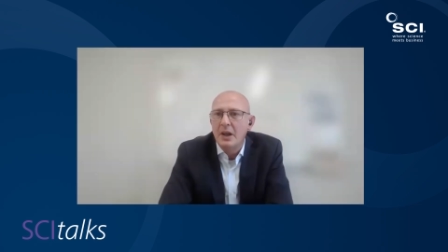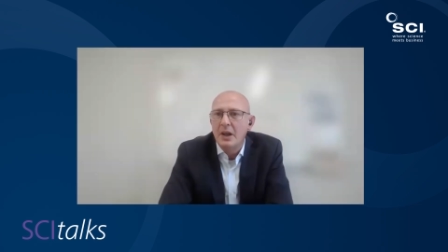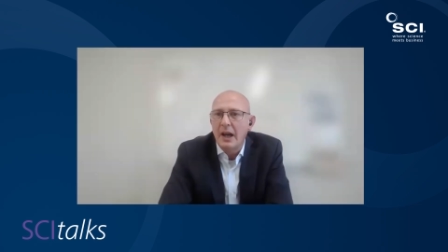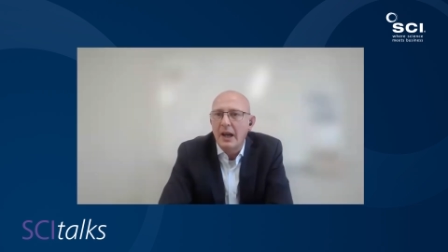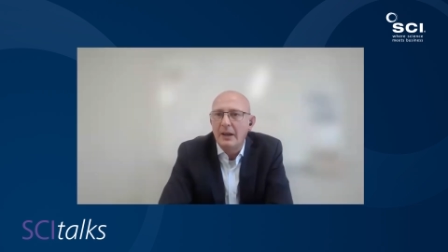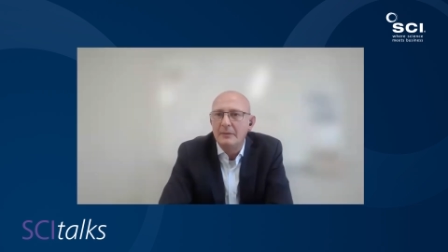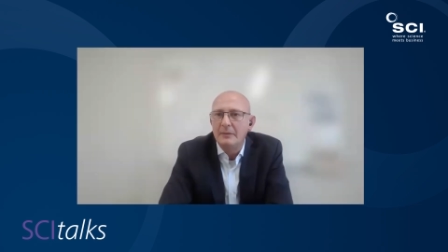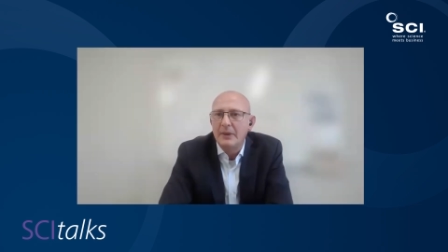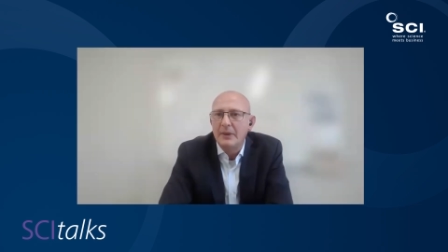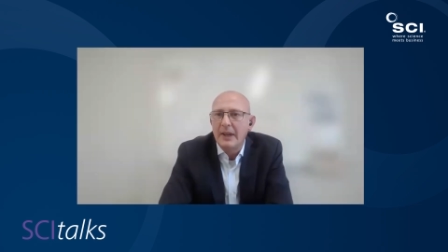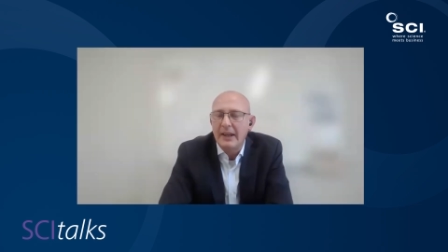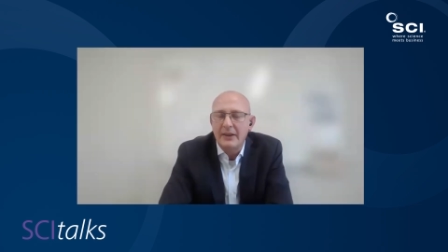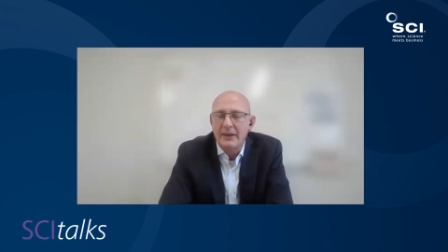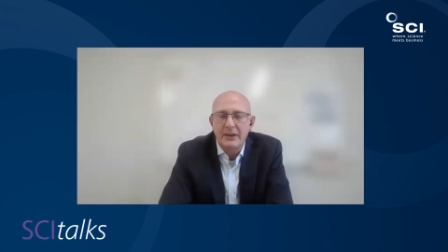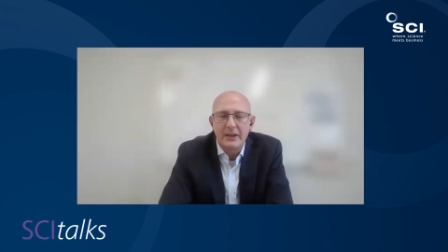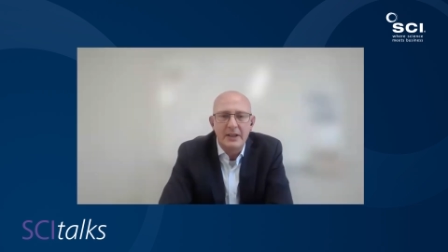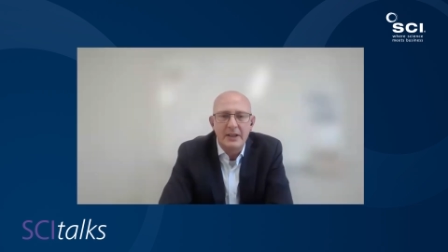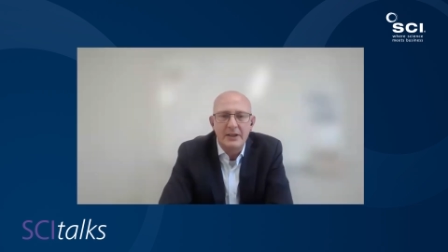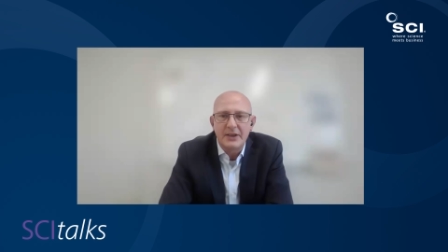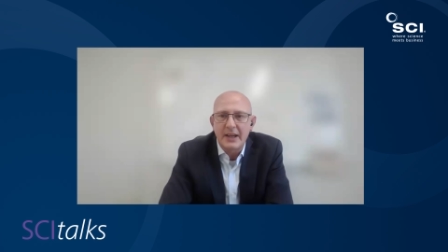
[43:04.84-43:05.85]

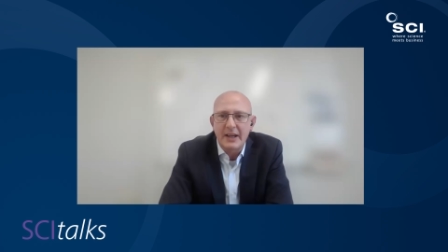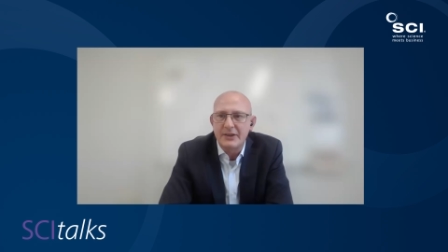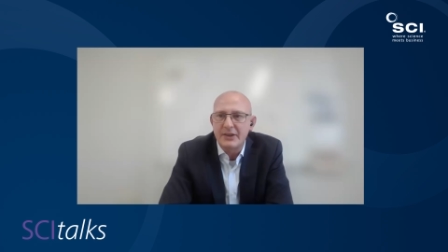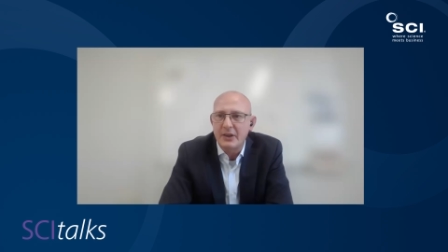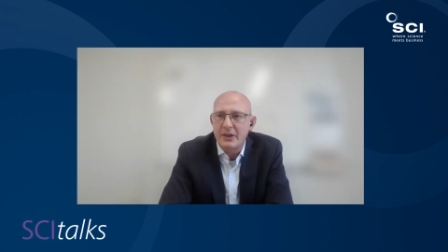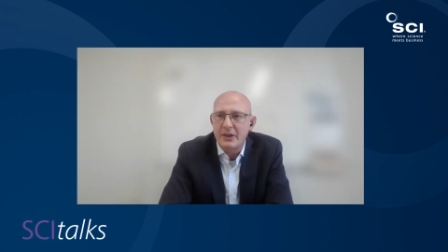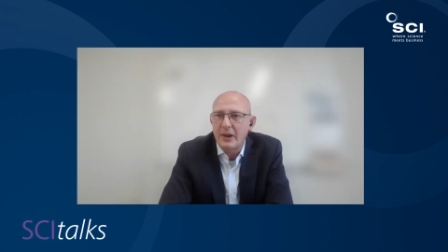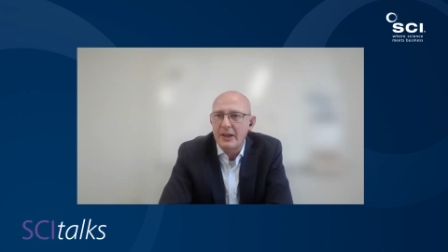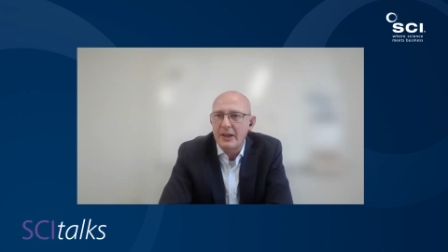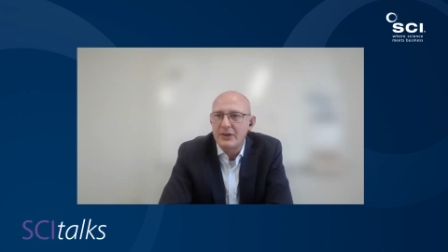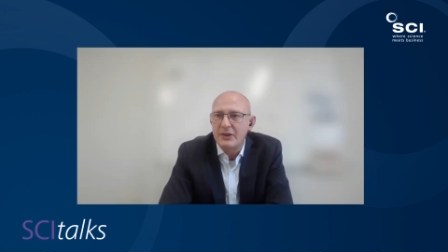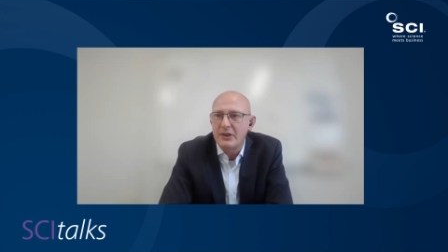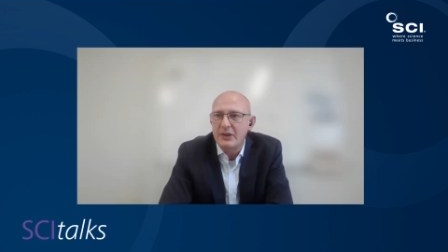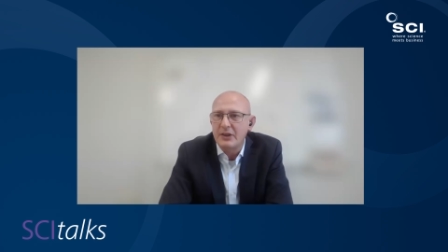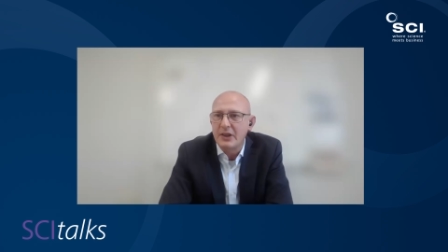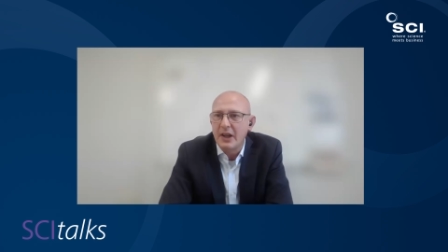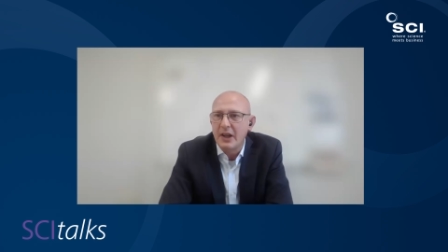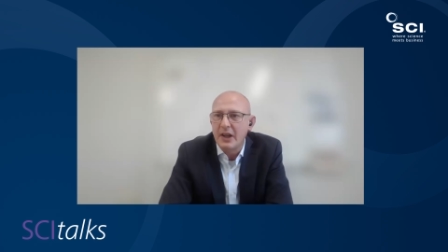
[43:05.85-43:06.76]
Kathleen has asked the question,